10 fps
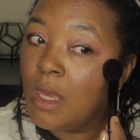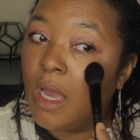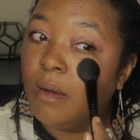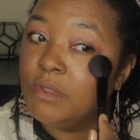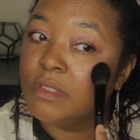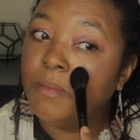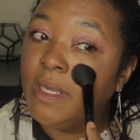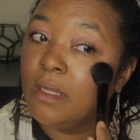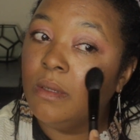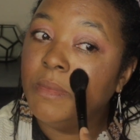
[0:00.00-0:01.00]
I'm just
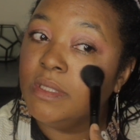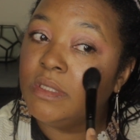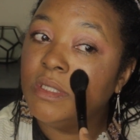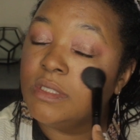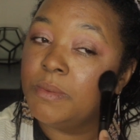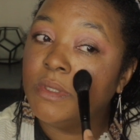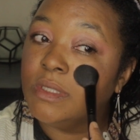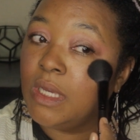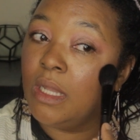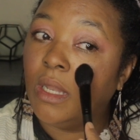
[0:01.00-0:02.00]
making them intense
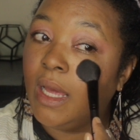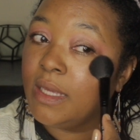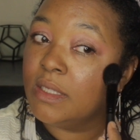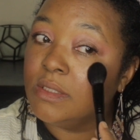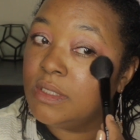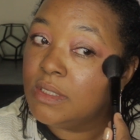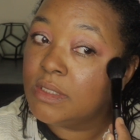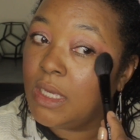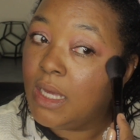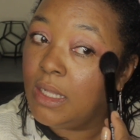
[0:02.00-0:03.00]
because I like
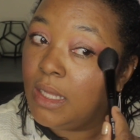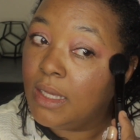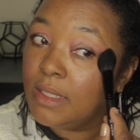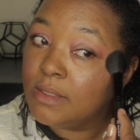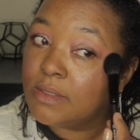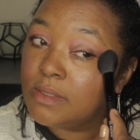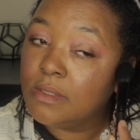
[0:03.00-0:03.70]
intense highlights.